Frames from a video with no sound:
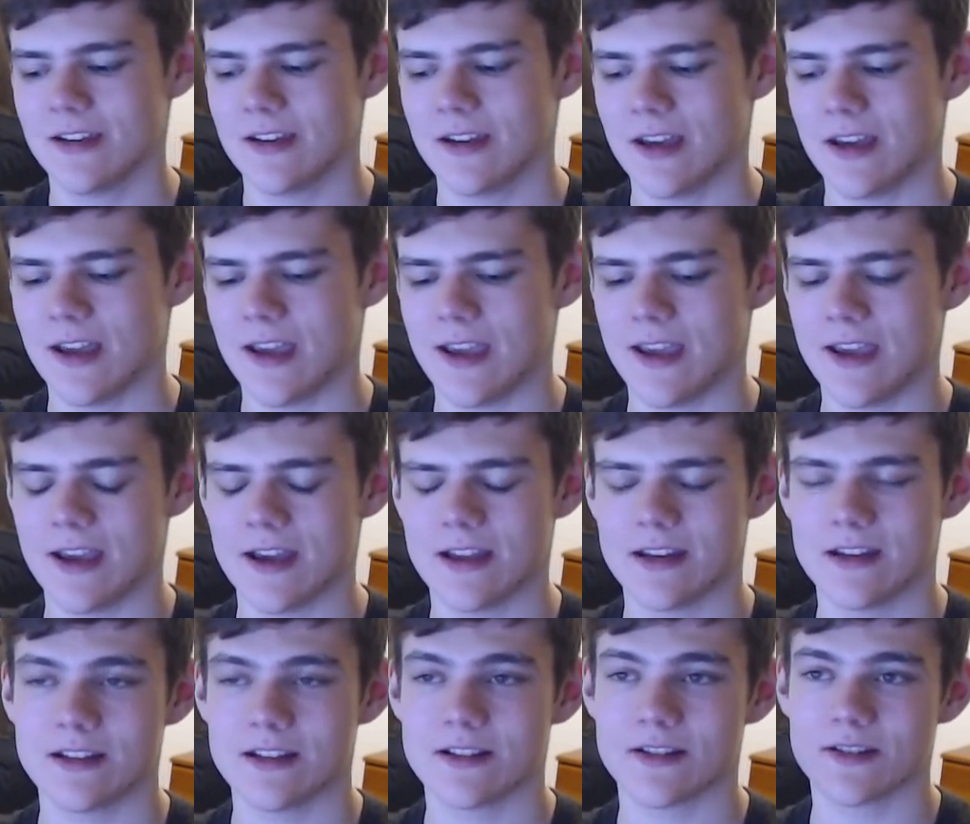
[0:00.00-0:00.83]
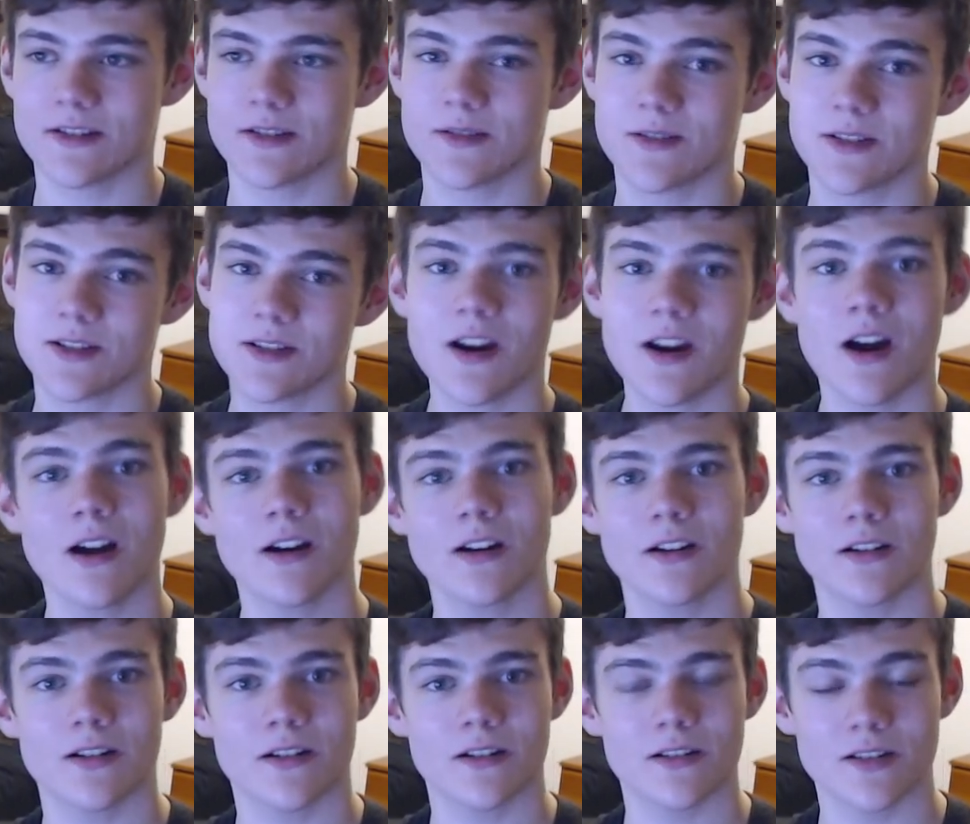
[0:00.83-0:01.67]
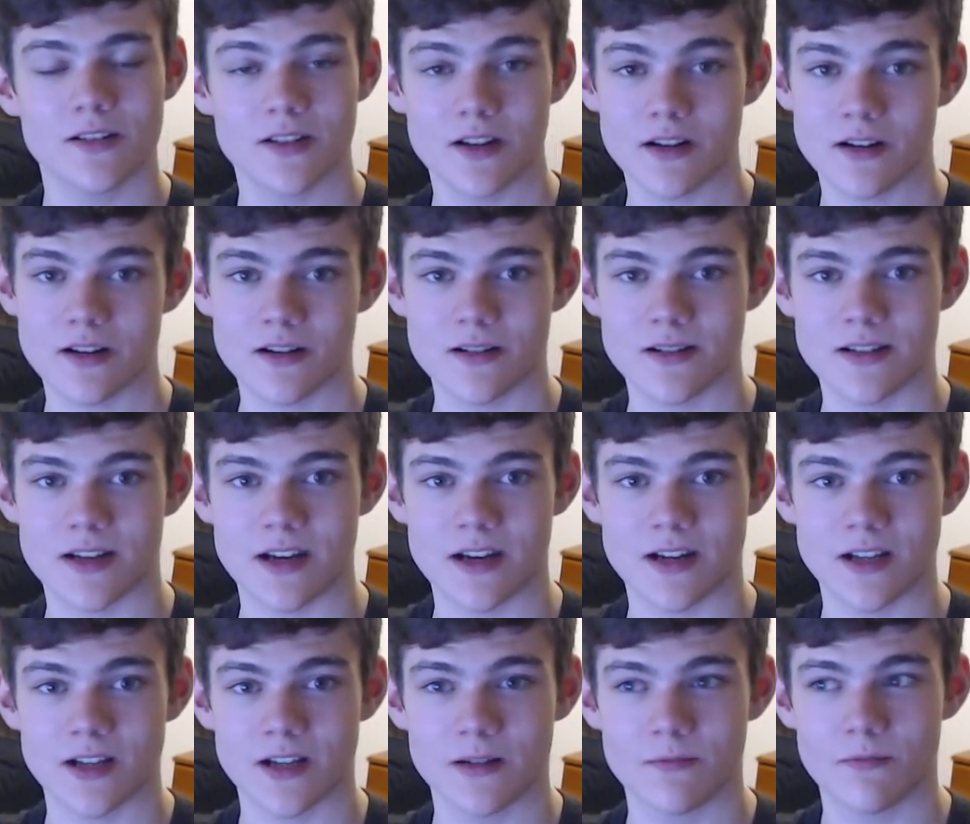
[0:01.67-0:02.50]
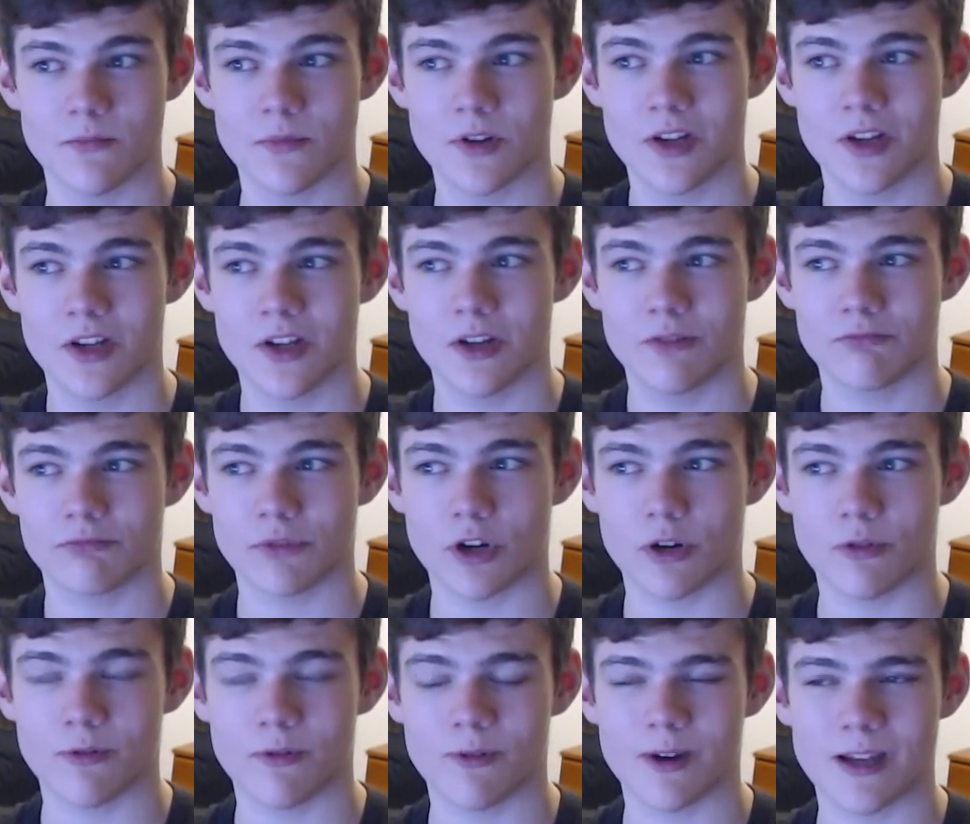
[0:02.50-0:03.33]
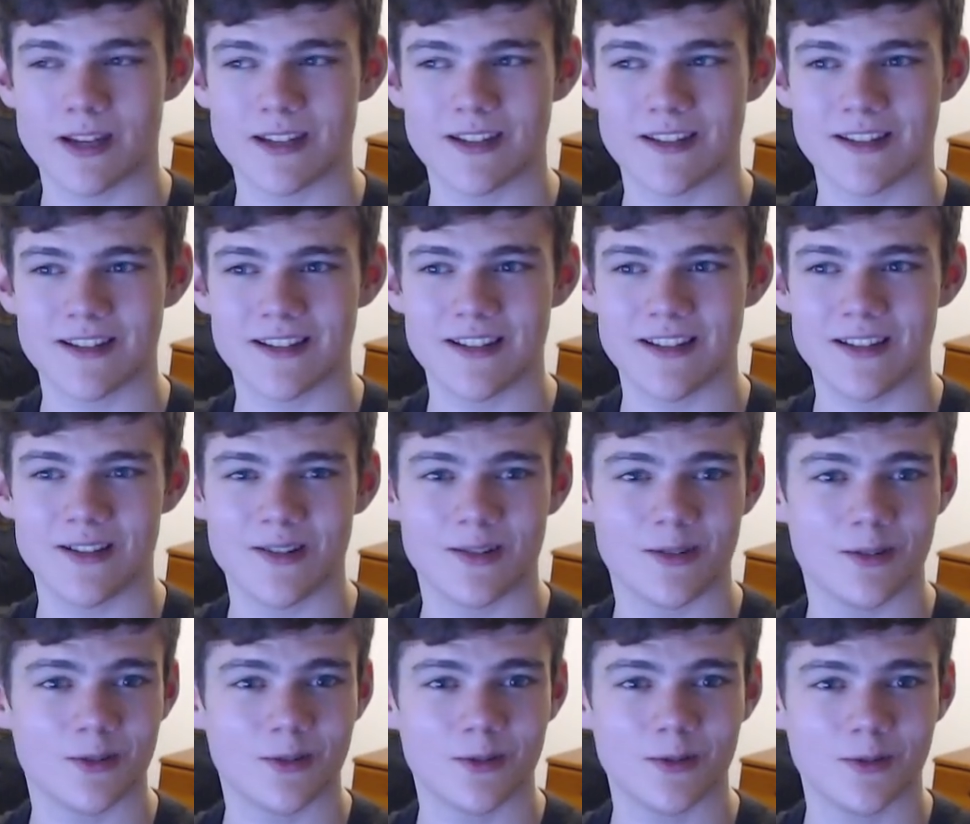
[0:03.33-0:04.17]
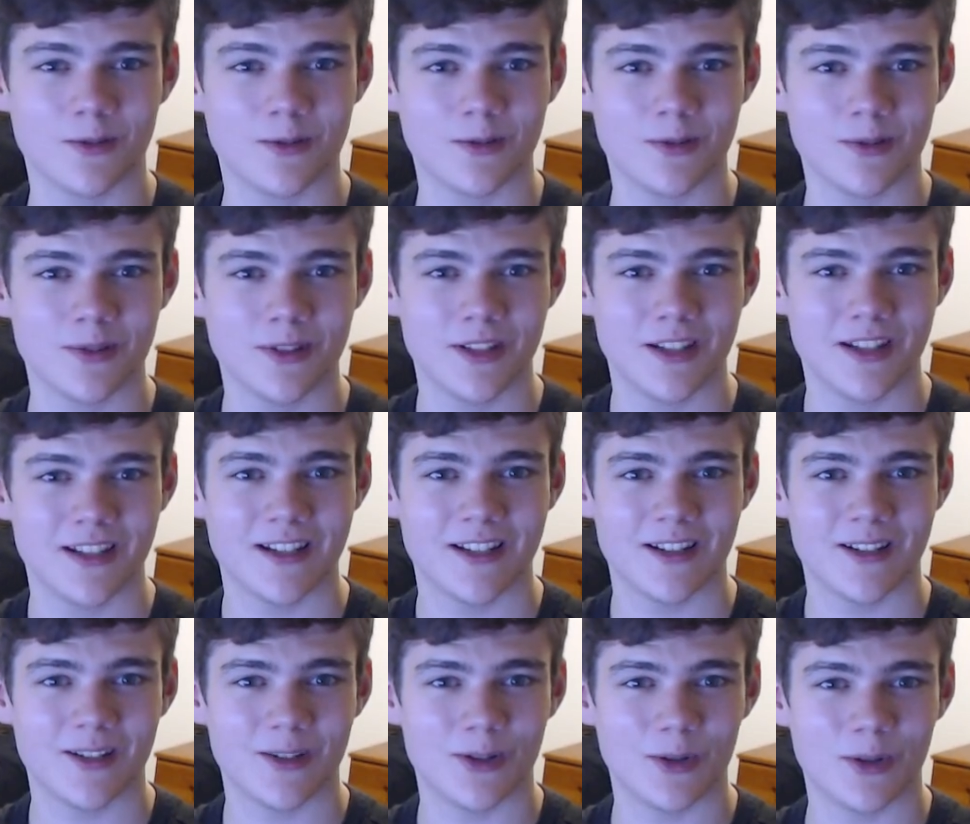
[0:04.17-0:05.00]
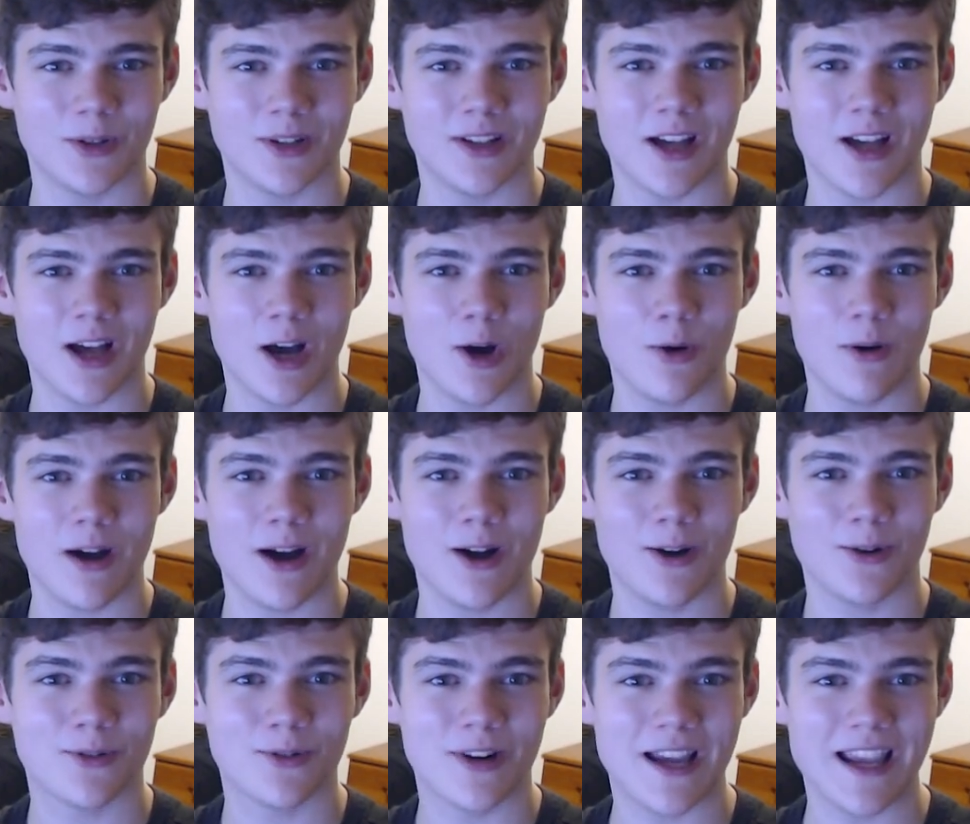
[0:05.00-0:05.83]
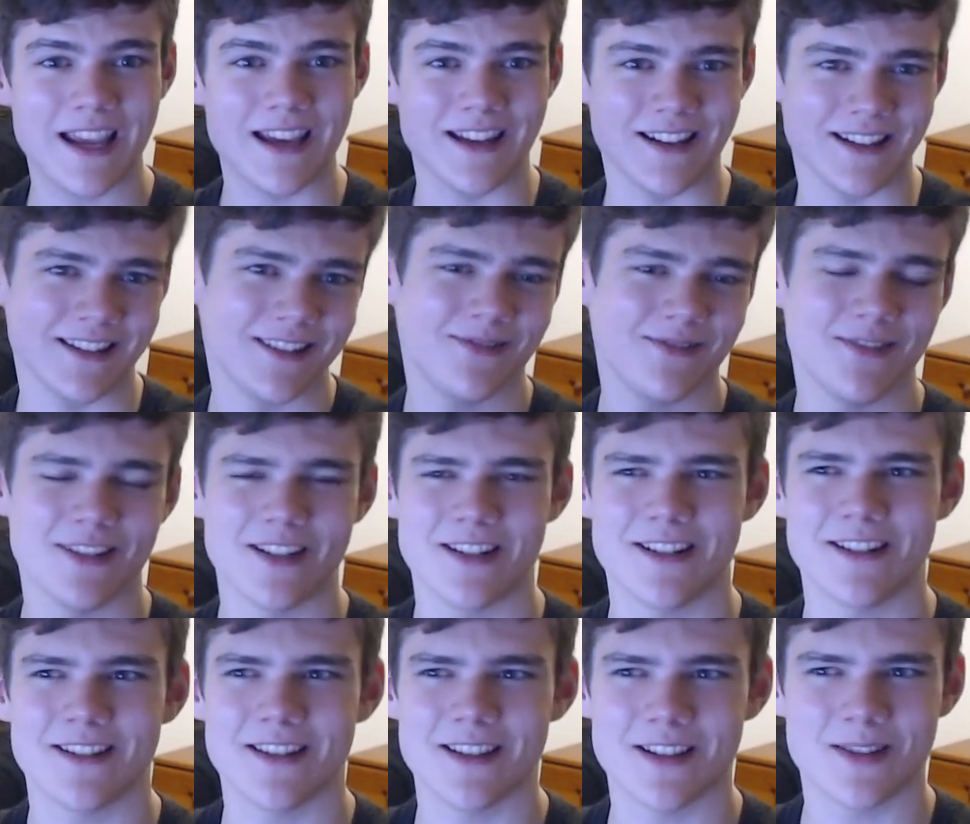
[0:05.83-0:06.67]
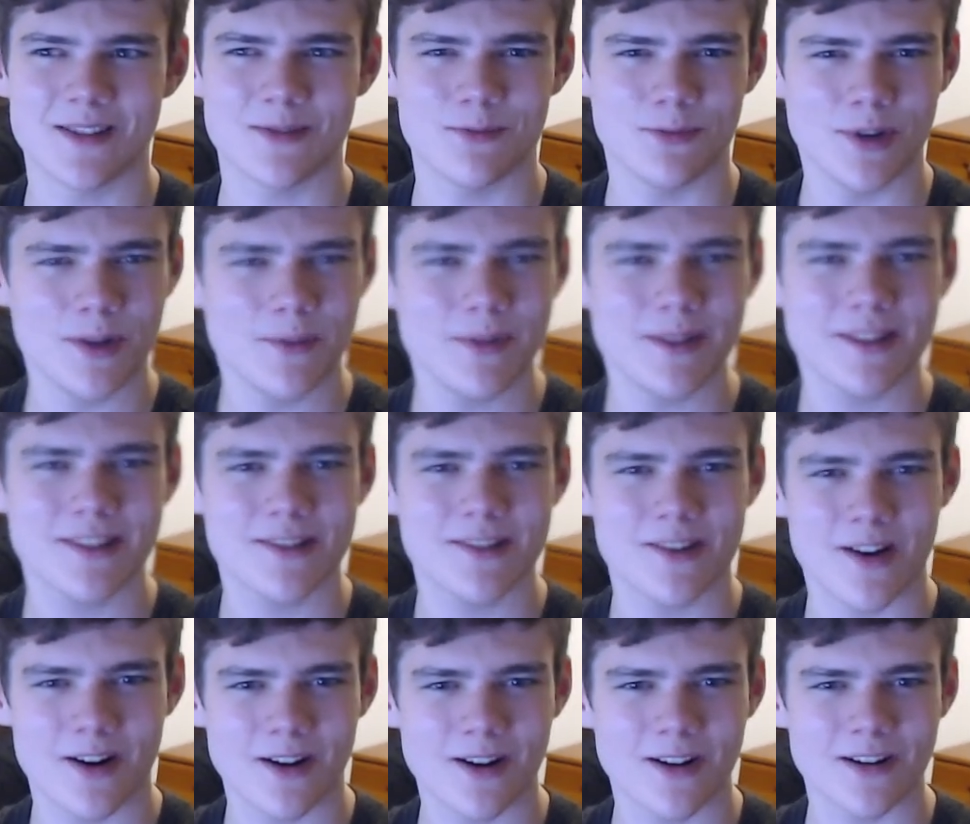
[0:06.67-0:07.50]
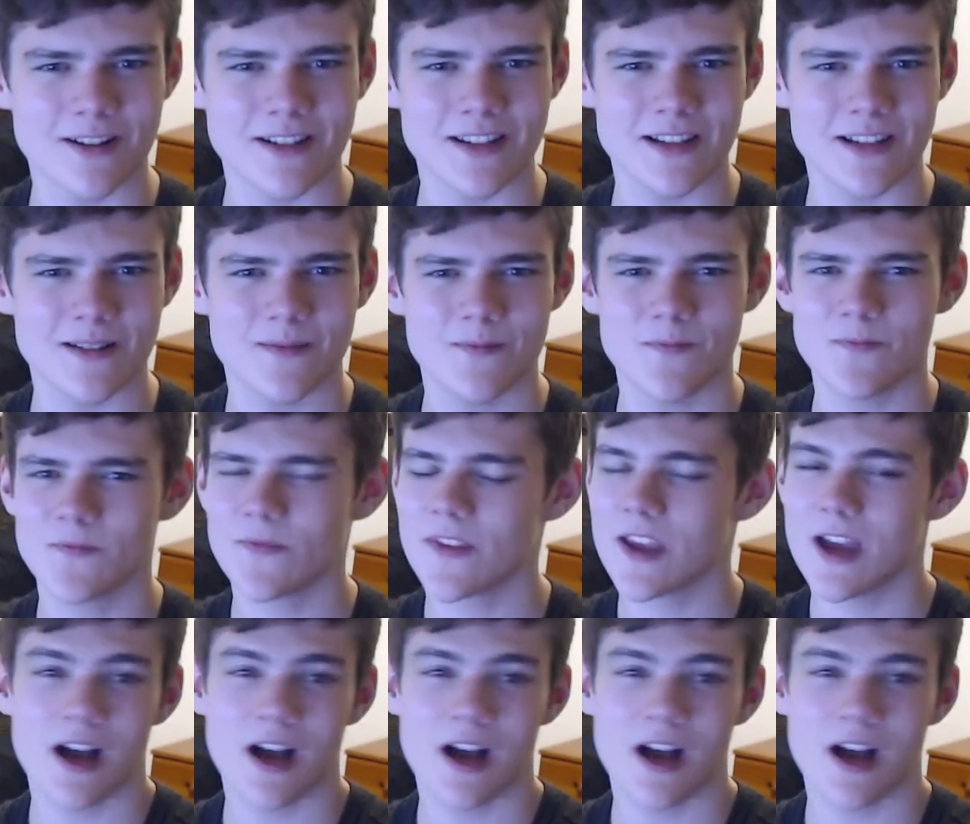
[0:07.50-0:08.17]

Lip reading: And it's also a soccer stadium where we went to see OL Reign, which is this women's soccer team.